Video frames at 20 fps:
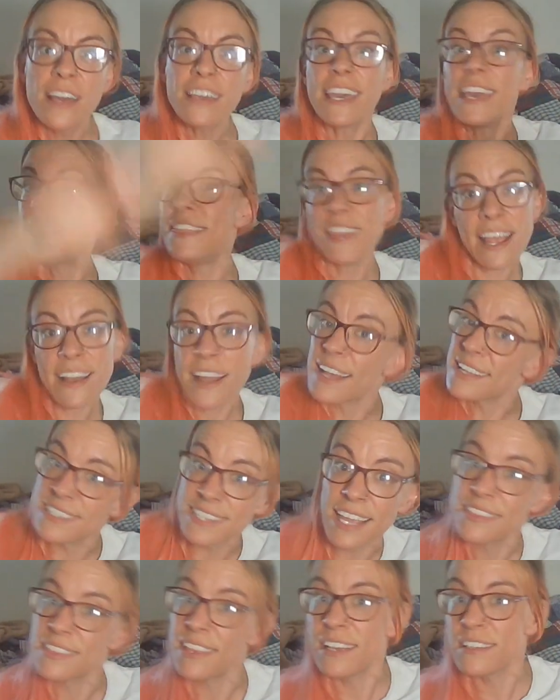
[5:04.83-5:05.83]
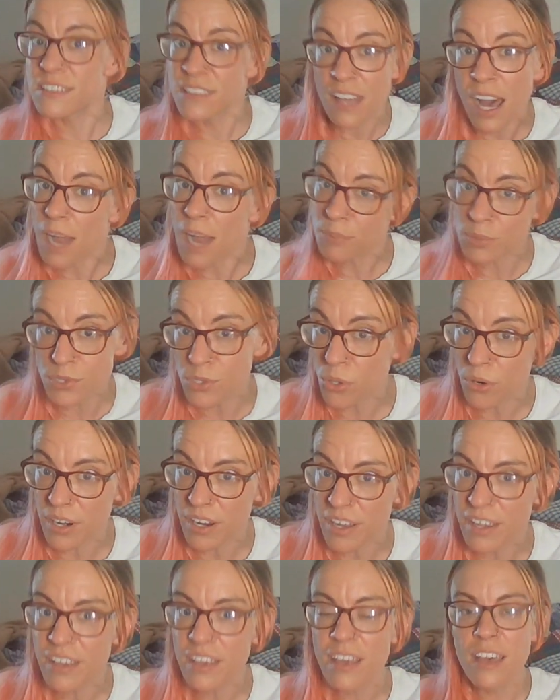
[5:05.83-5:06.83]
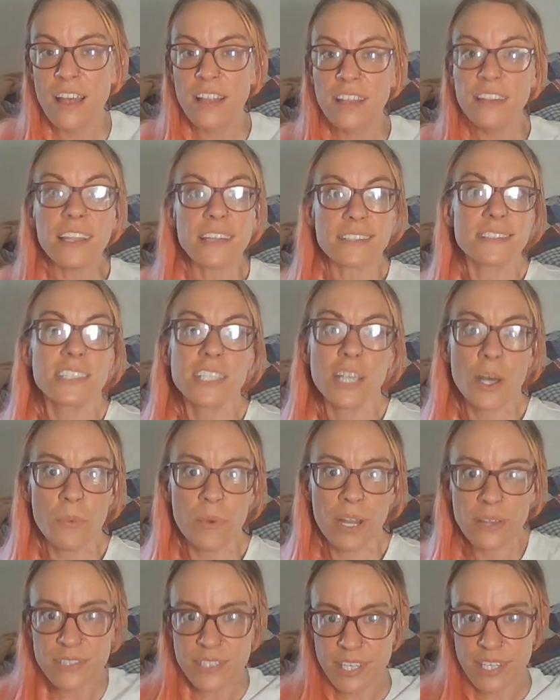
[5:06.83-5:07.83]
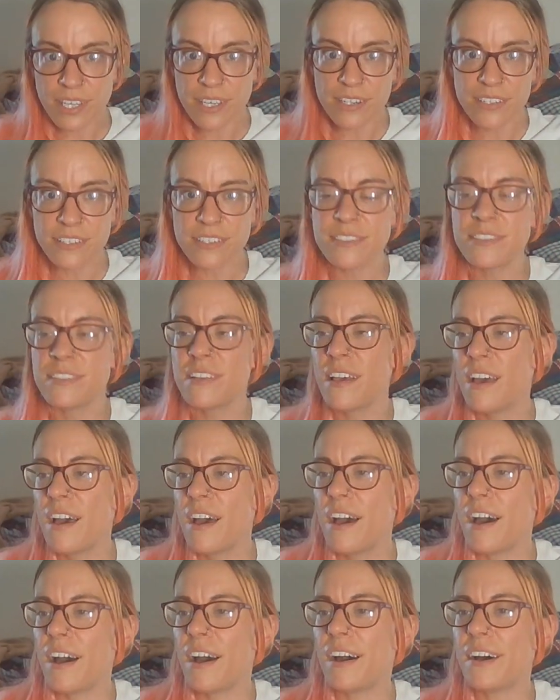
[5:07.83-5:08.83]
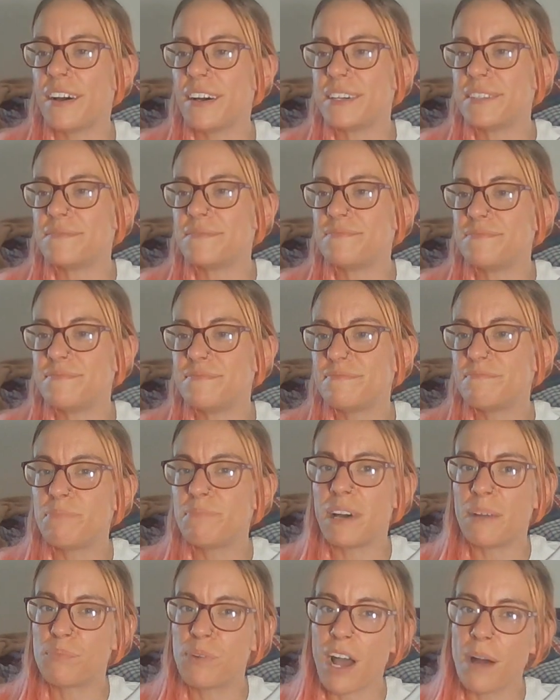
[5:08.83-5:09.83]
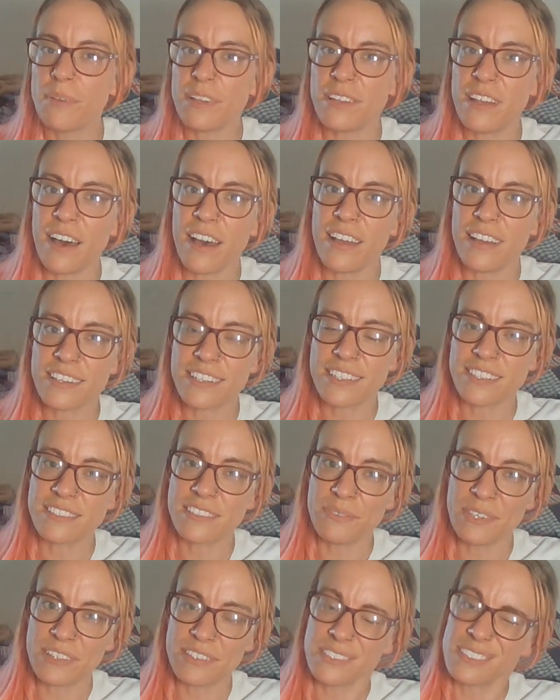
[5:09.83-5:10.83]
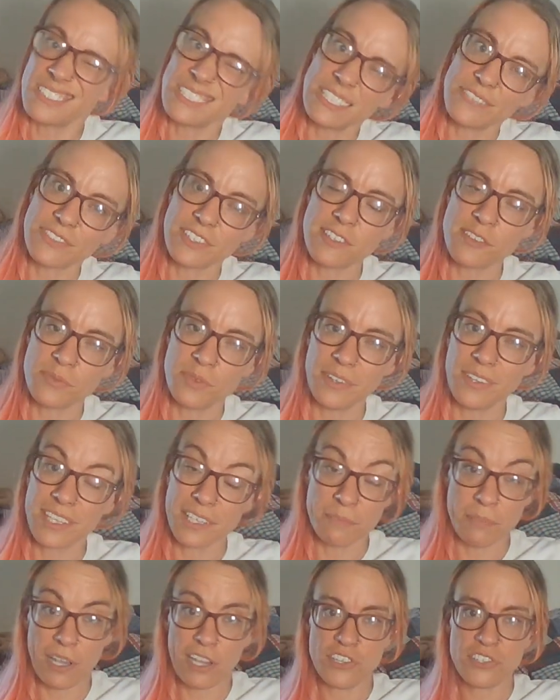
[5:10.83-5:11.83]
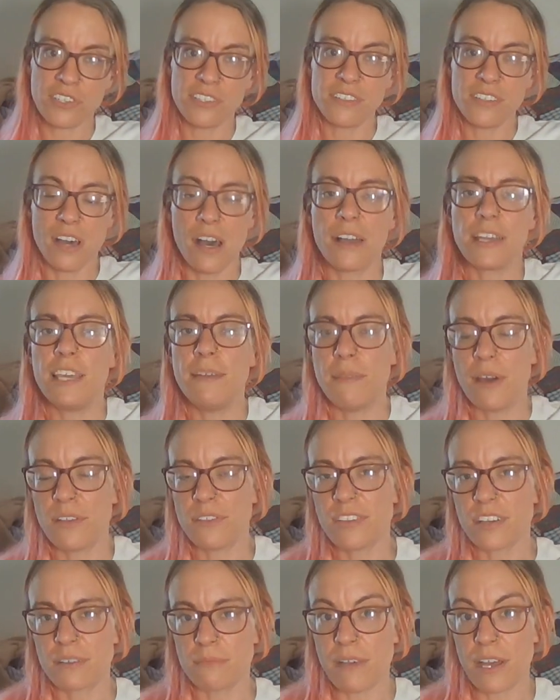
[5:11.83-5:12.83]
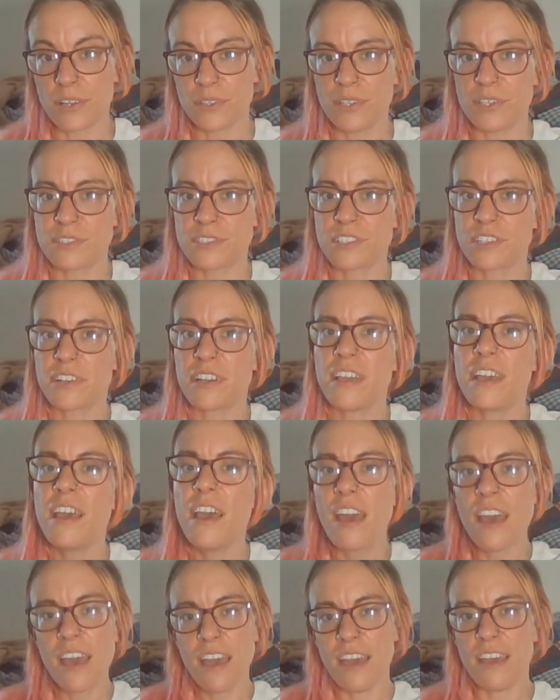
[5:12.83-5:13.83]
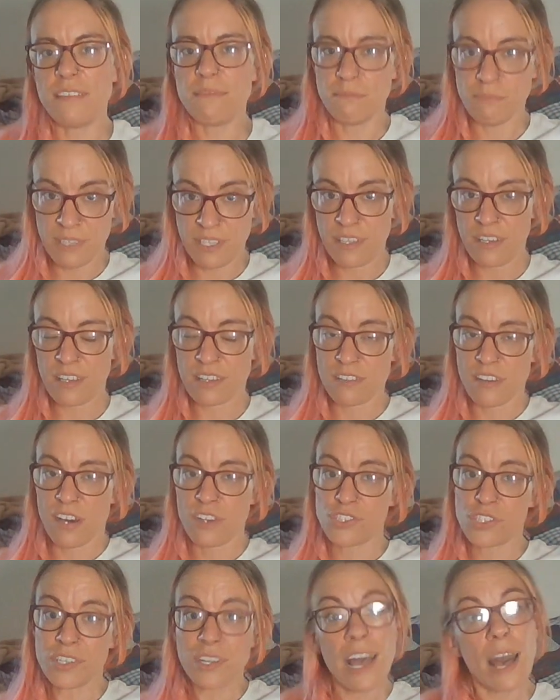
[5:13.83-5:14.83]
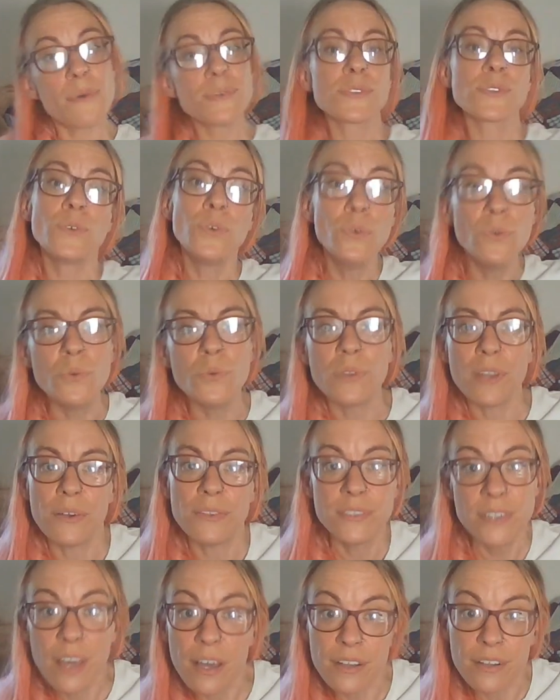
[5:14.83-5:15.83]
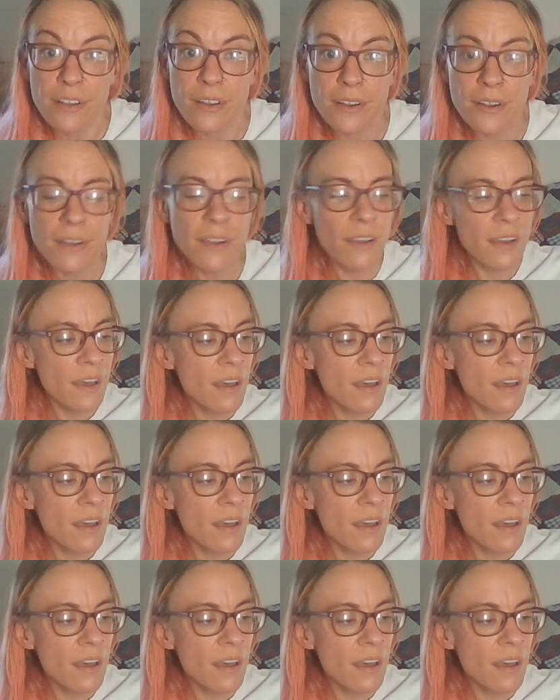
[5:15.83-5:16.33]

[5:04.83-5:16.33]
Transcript: Can they not say things in the operatory lest someone else hears? But probably not, because I mean, there's a difference between like a patient talking about their medical history and me acknowledging I was cool when I was younger.